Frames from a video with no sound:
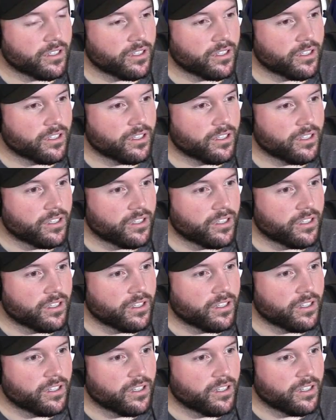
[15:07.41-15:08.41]

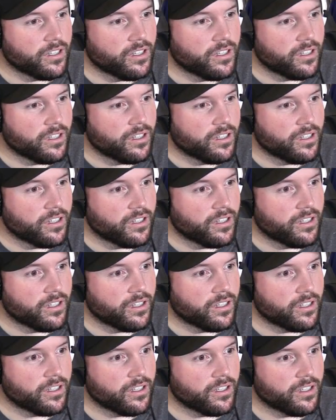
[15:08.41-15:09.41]

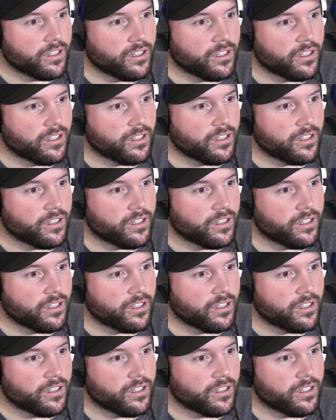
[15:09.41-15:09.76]
[no speech]